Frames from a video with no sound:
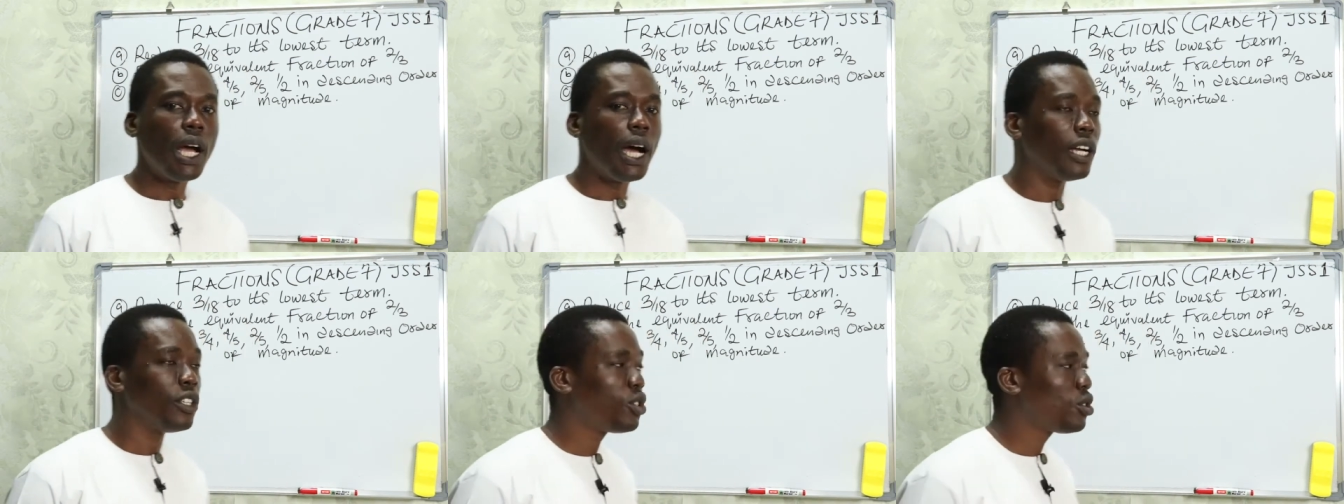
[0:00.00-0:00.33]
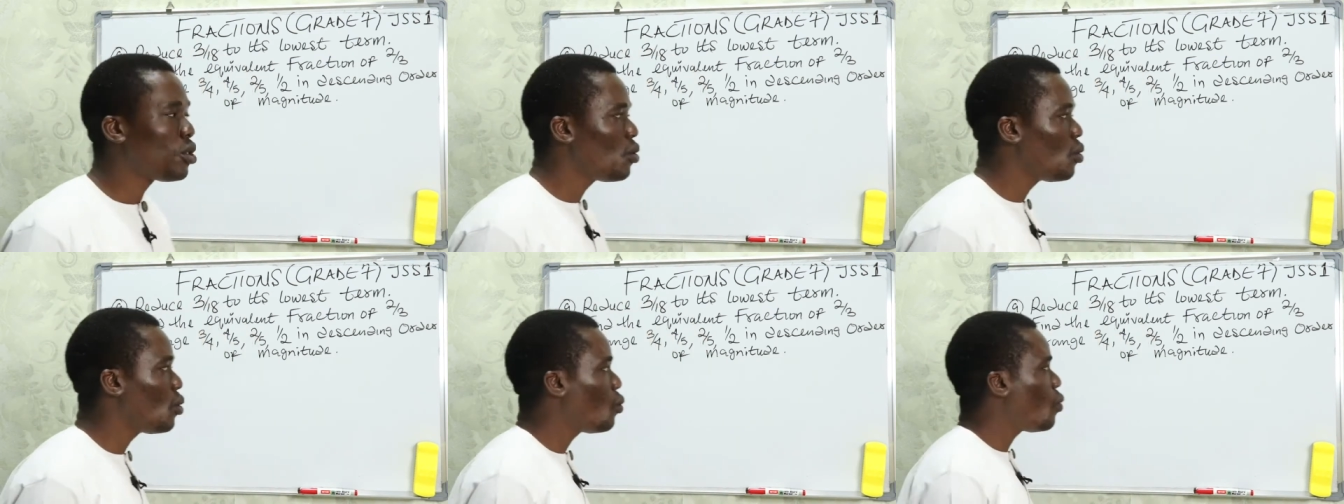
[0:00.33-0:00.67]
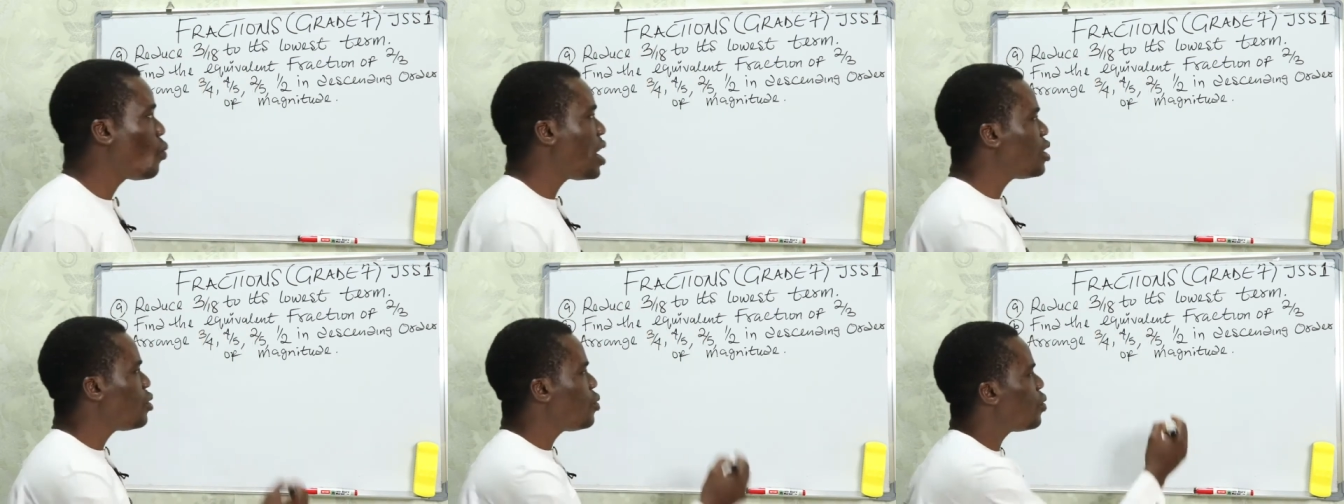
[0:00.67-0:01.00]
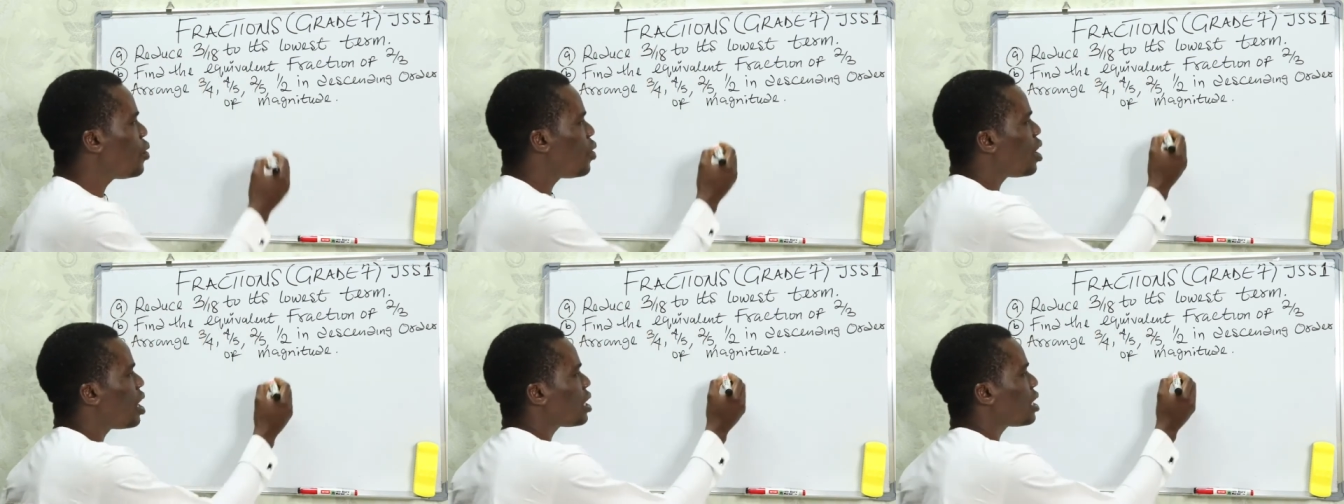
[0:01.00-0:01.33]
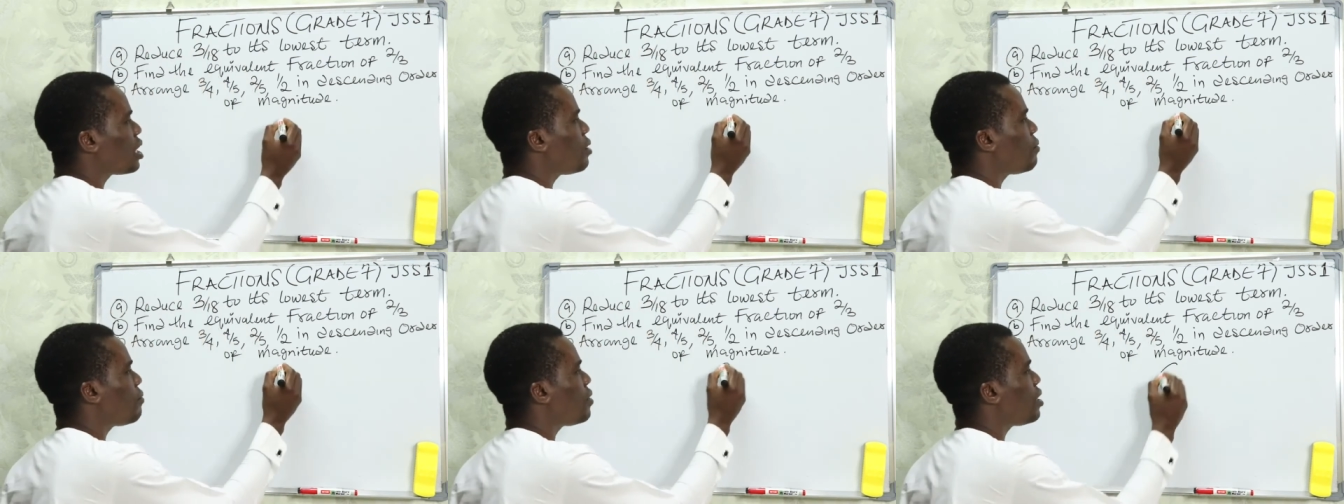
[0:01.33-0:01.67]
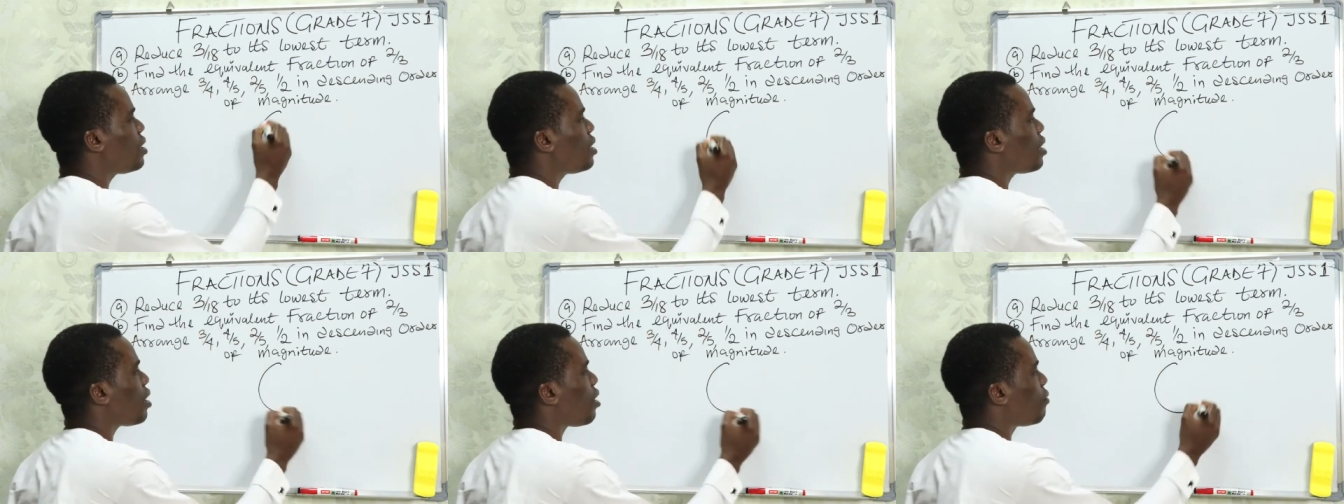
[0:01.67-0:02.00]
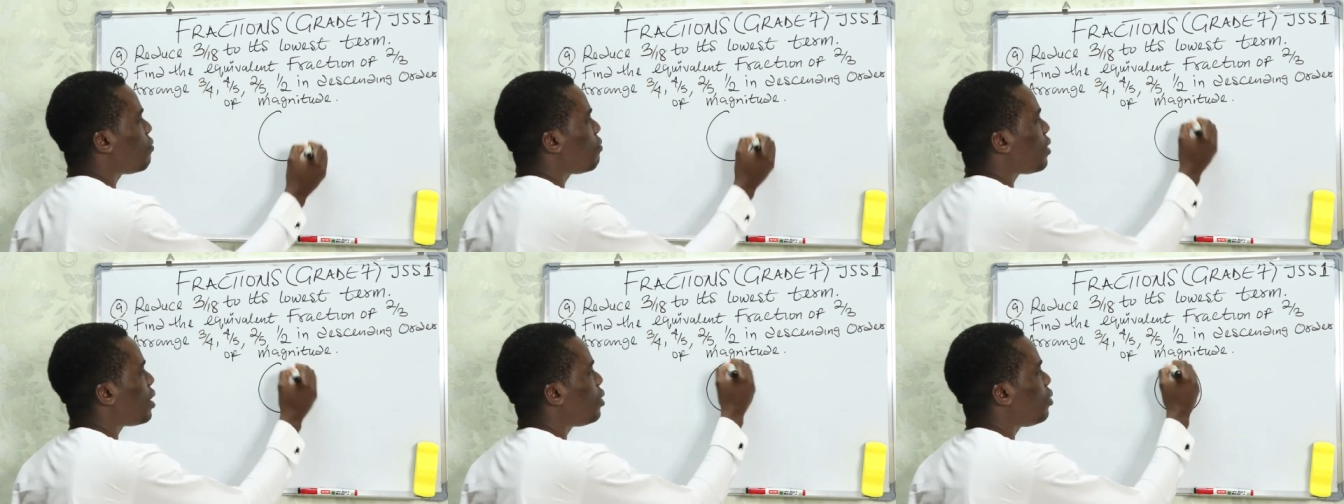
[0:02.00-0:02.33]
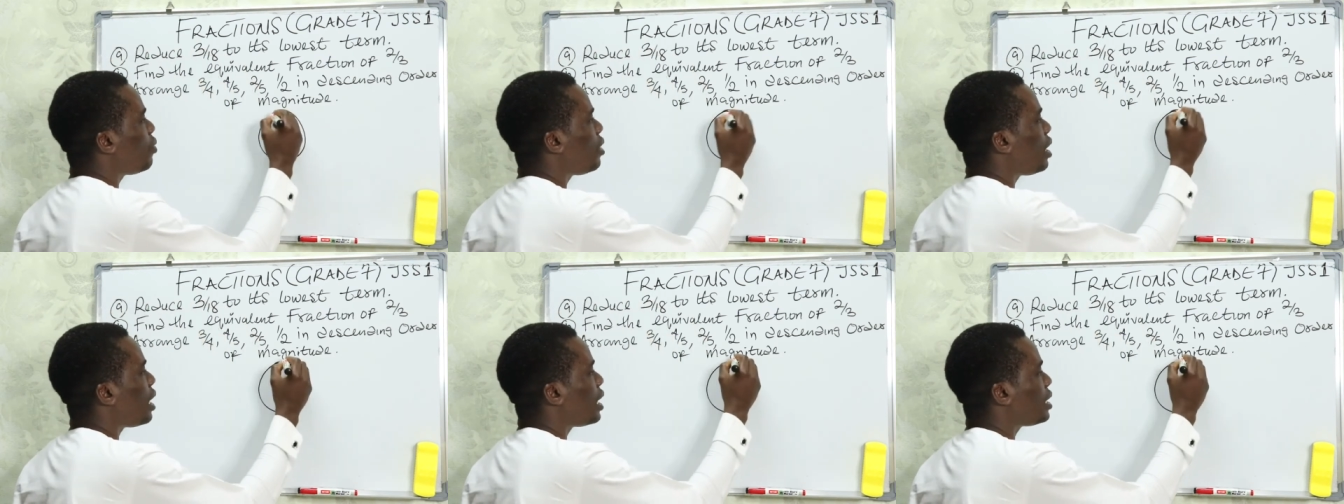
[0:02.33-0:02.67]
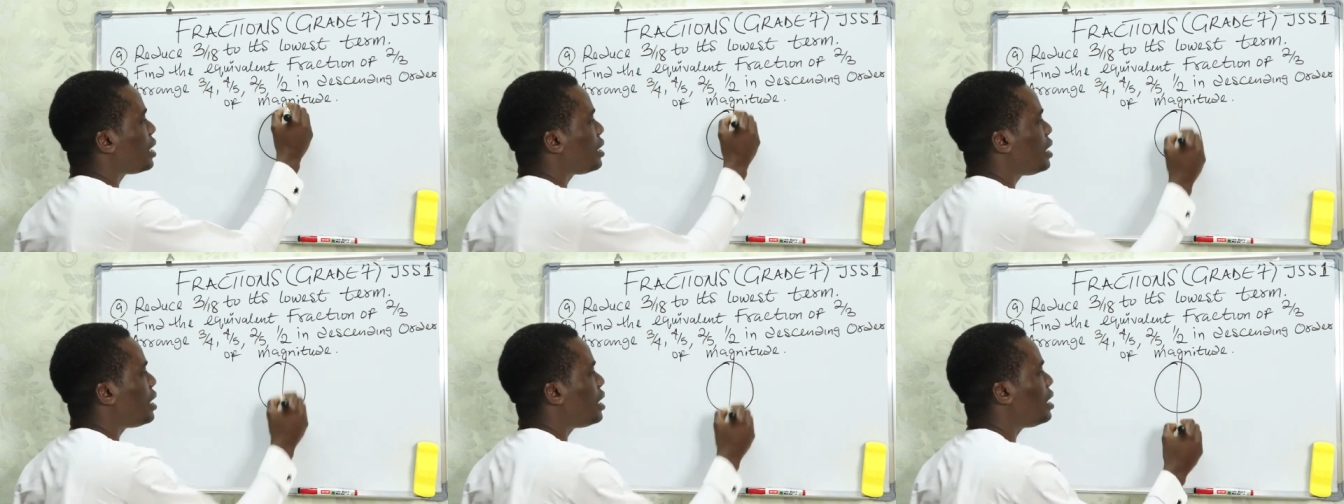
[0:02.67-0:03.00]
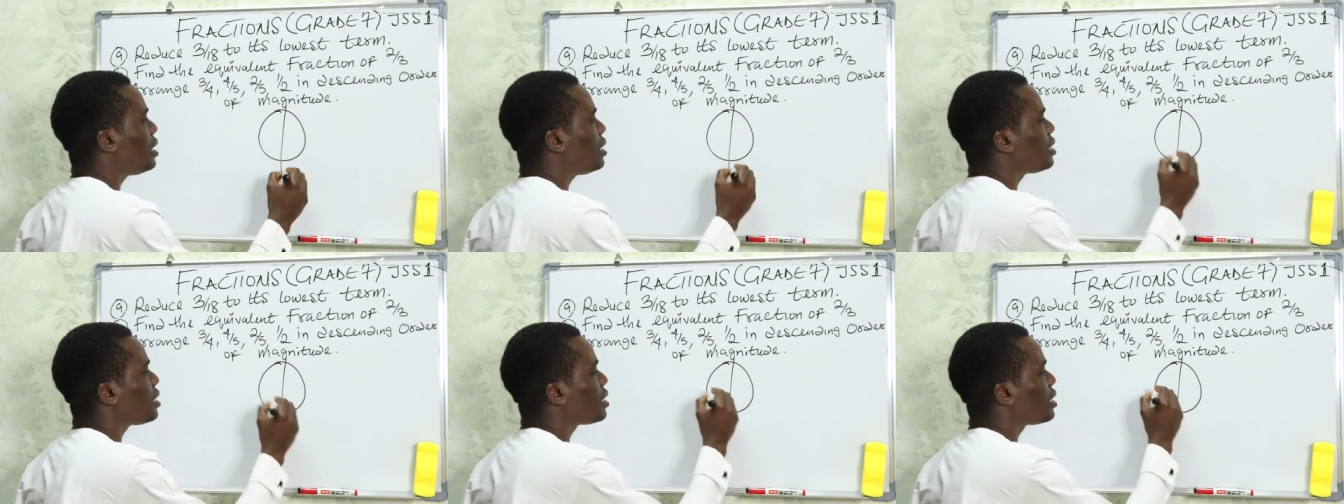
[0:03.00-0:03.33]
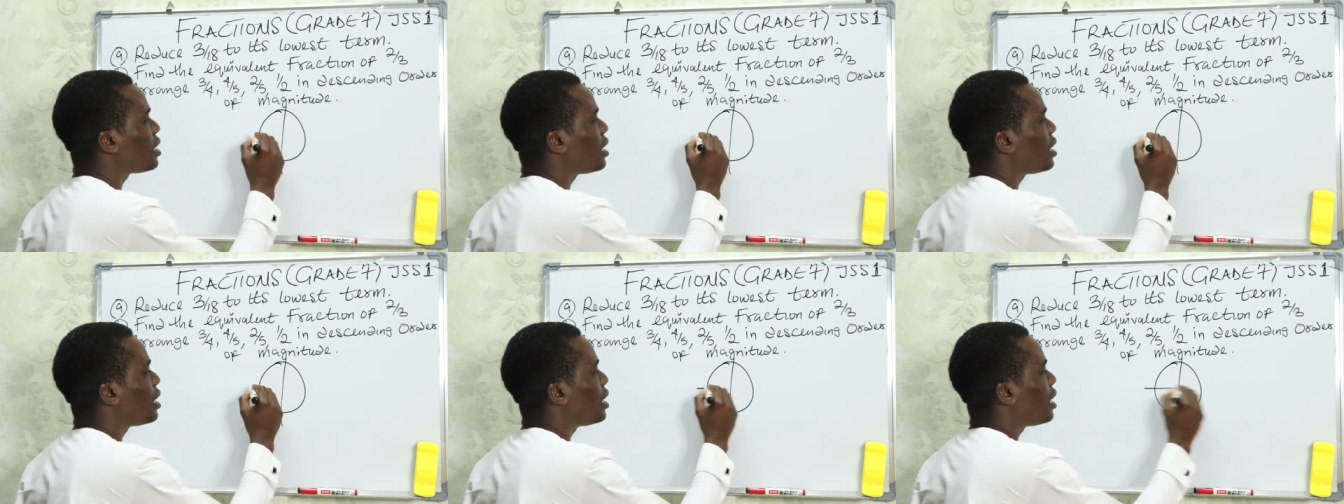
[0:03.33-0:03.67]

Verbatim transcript: and so when you are given a value like this